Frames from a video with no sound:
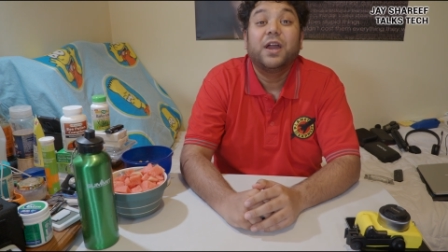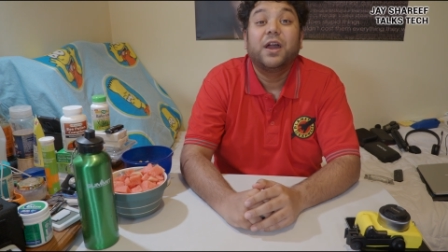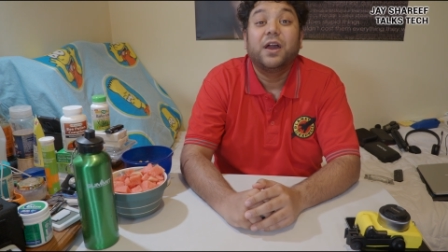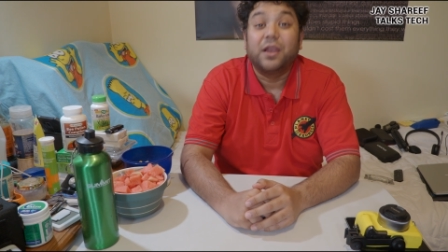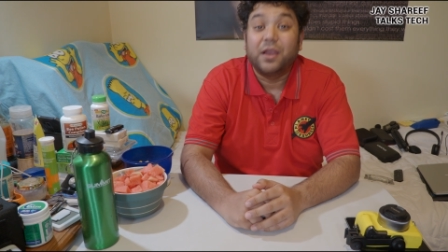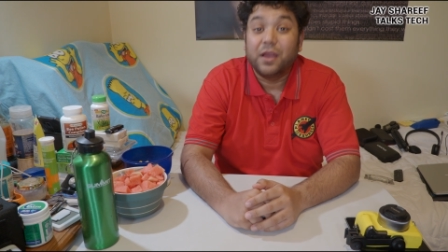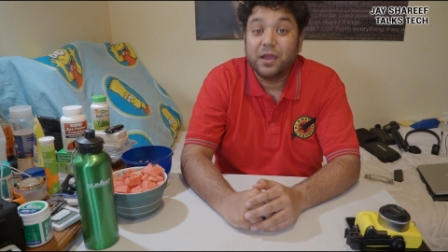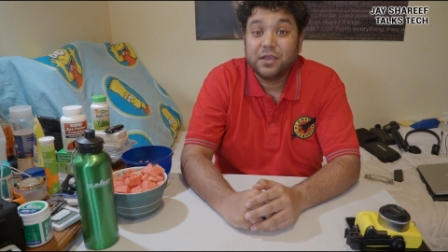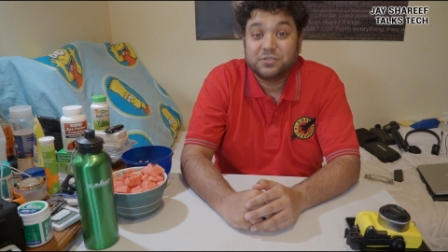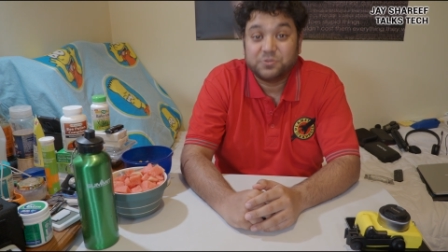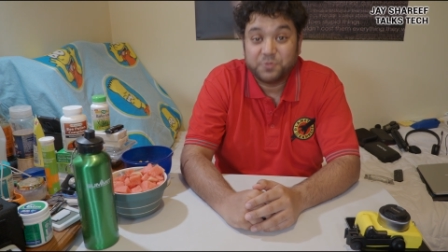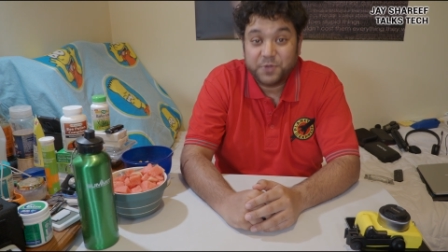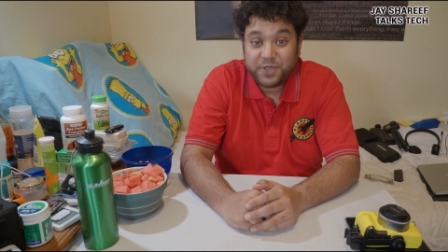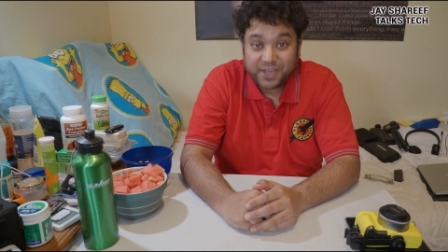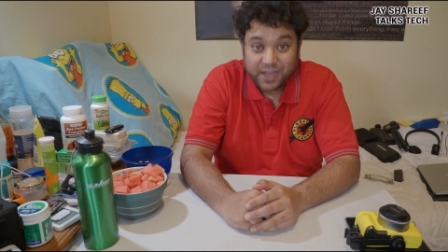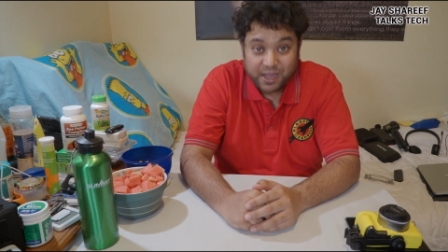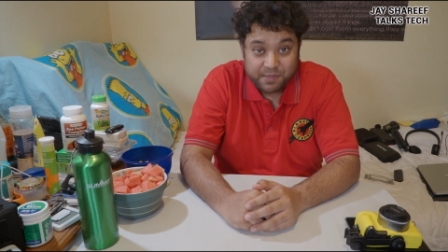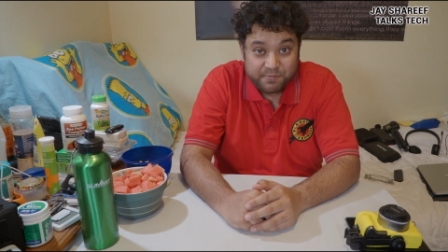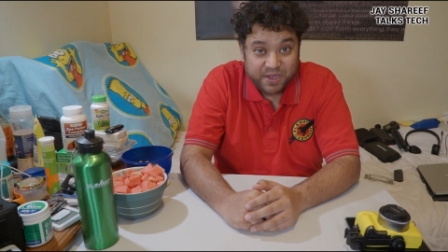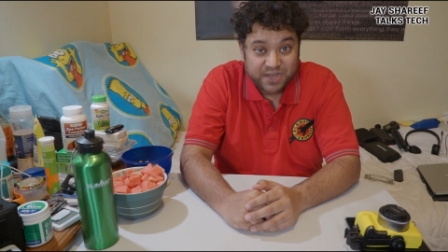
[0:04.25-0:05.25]
Last week
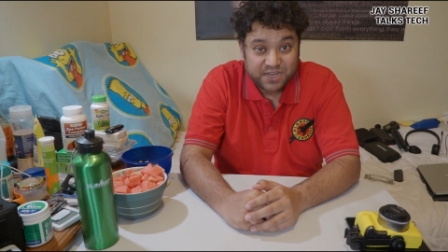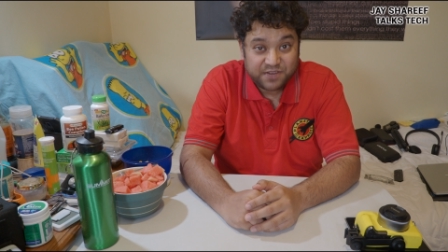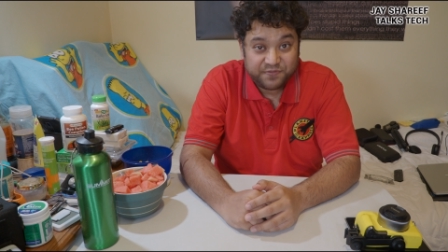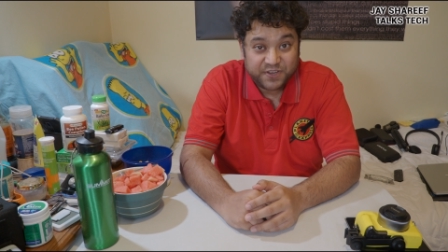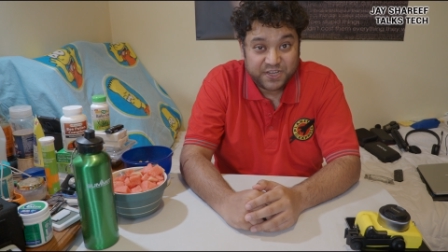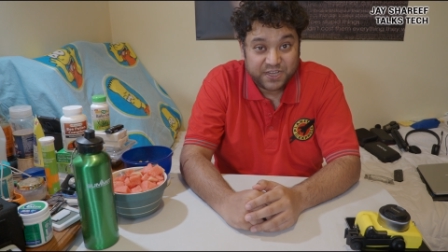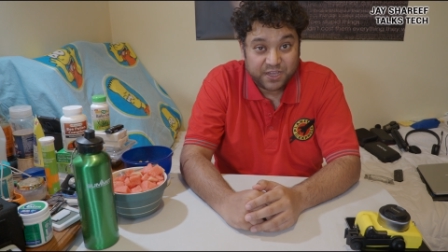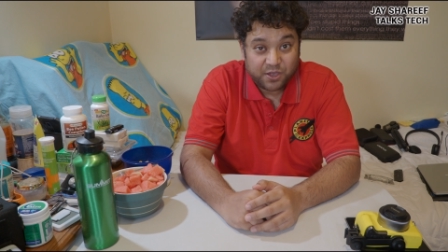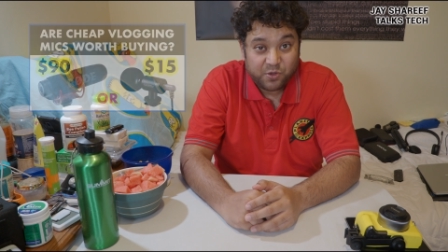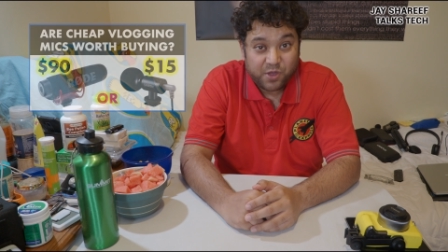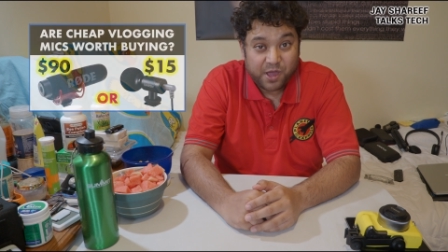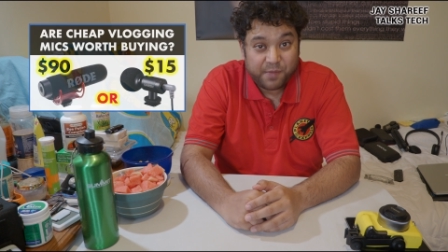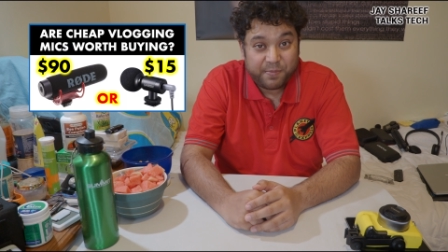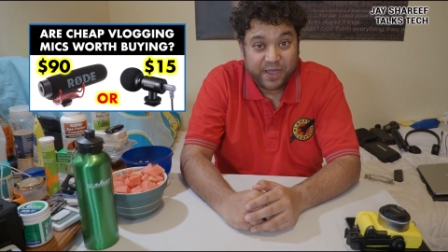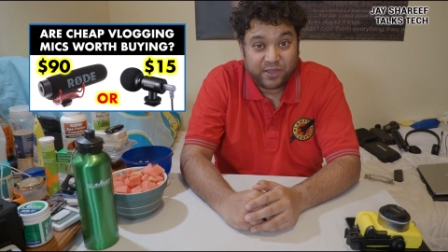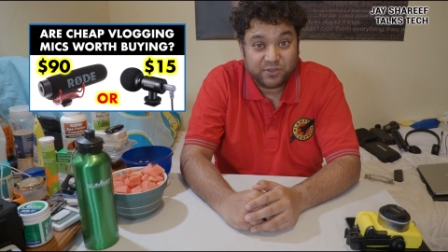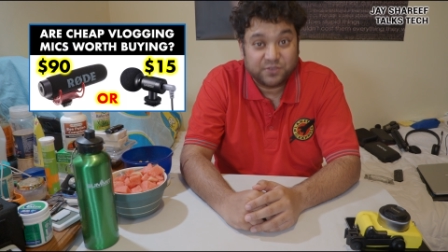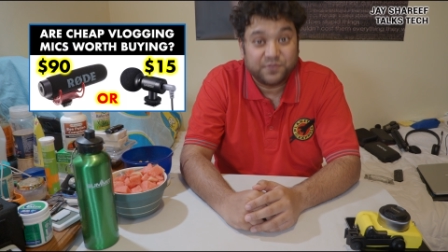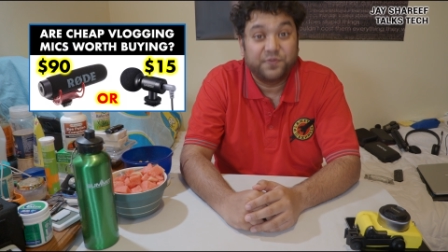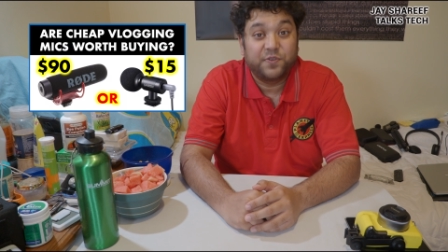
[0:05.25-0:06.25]
I made a video
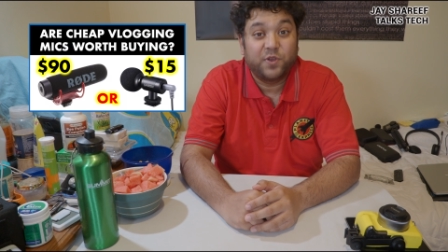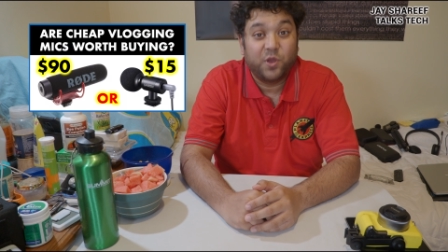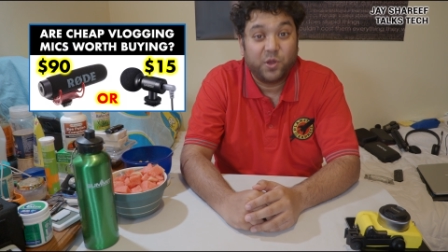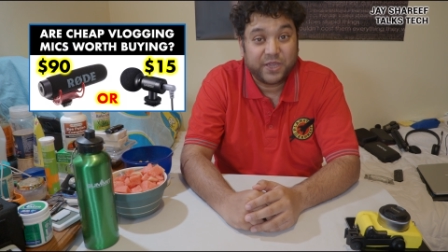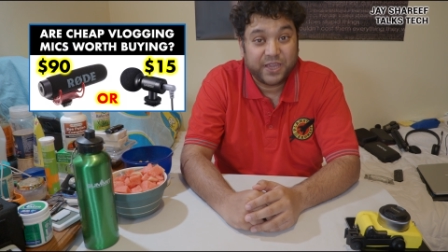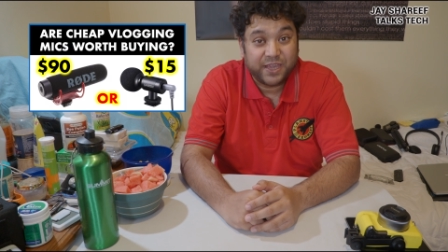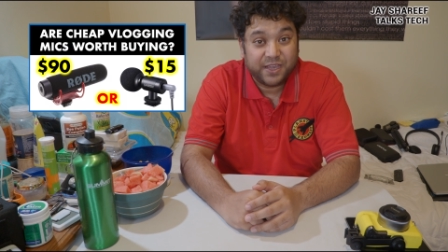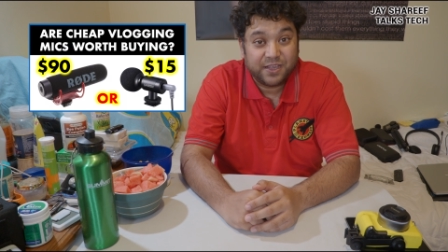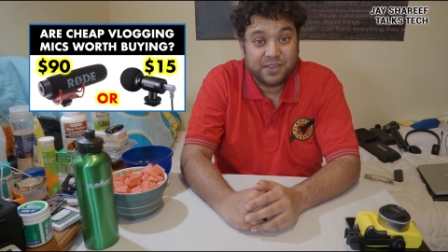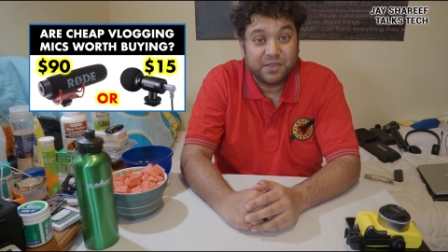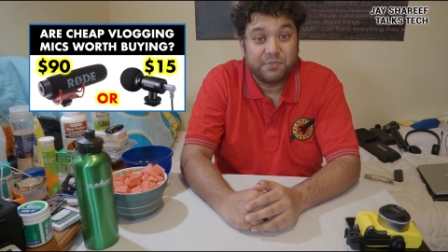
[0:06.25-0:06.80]
about vlogging